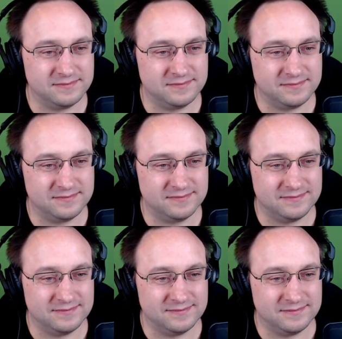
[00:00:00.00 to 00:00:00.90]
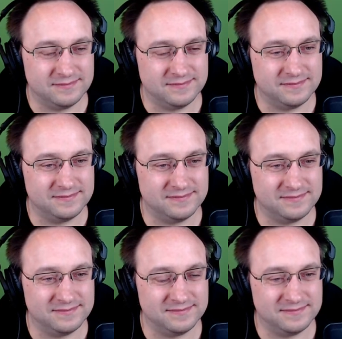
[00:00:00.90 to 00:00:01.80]

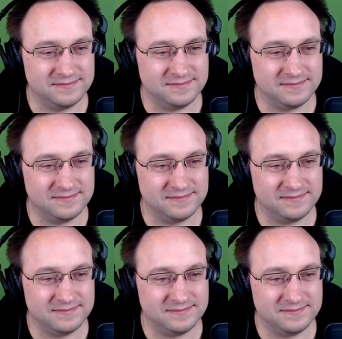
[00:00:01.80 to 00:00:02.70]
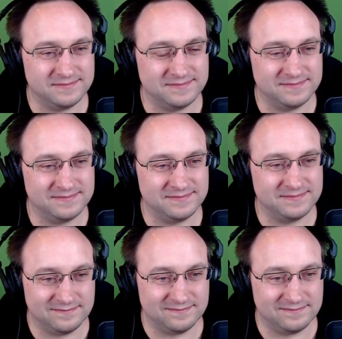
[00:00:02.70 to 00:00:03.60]

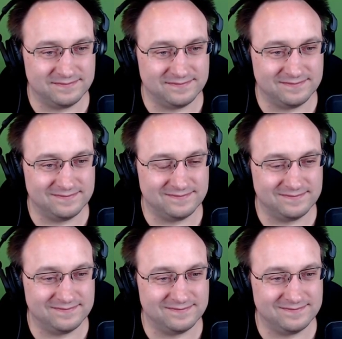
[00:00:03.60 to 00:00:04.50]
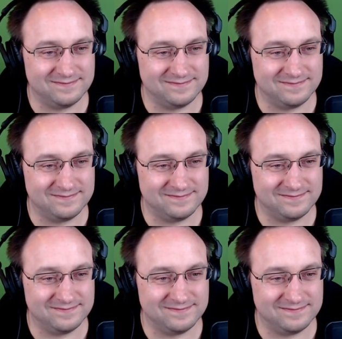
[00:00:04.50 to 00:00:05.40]

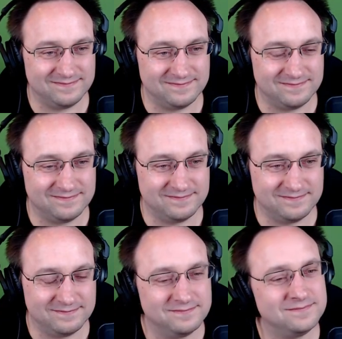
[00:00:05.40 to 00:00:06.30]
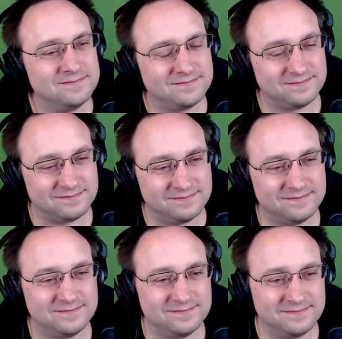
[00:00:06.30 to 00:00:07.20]

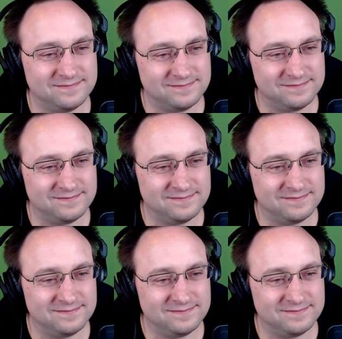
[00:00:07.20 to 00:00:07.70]
No words are spoken by the person on screen.